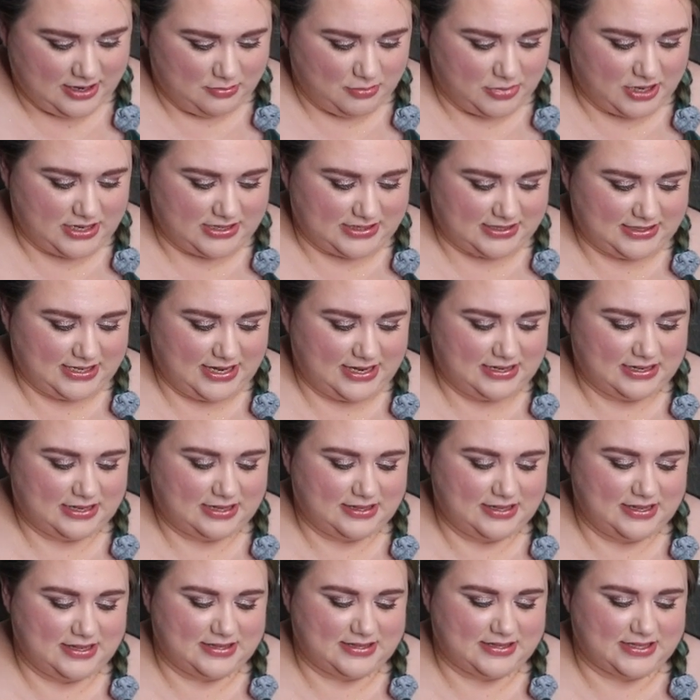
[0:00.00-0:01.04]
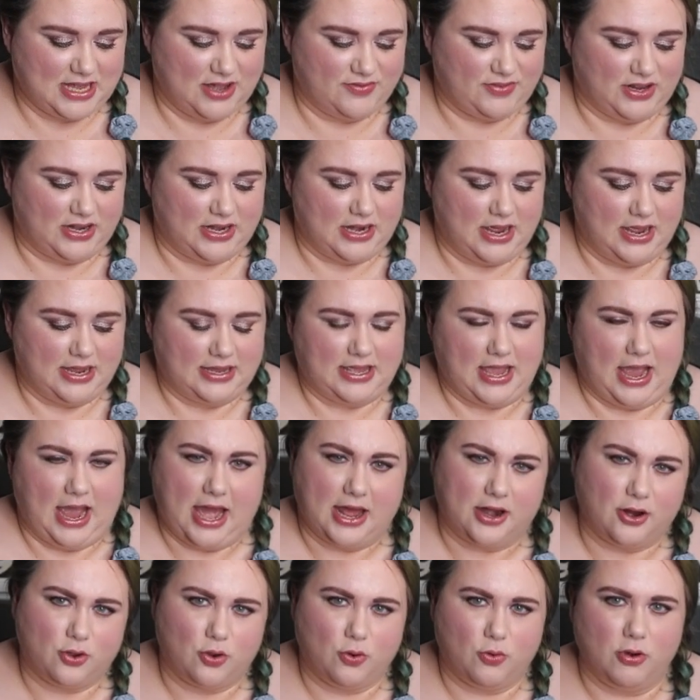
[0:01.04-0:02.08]
but it's technically seven
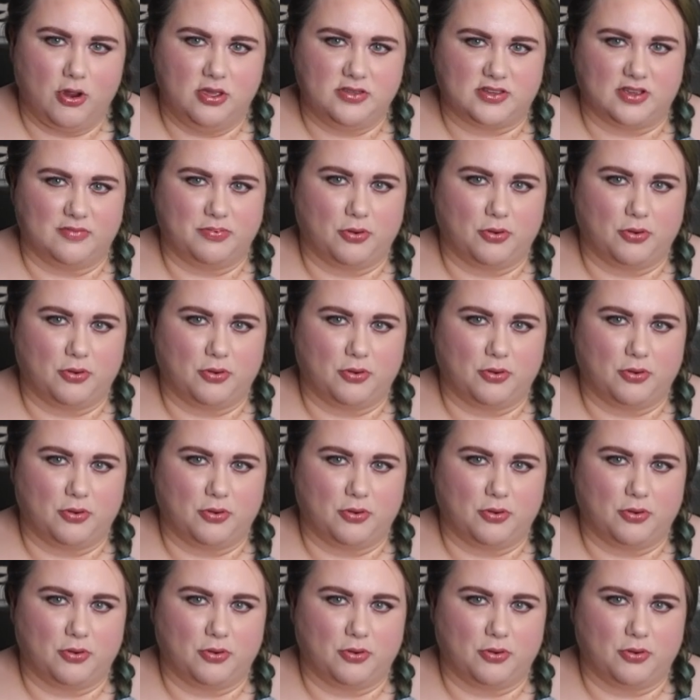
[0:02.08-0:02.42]
categories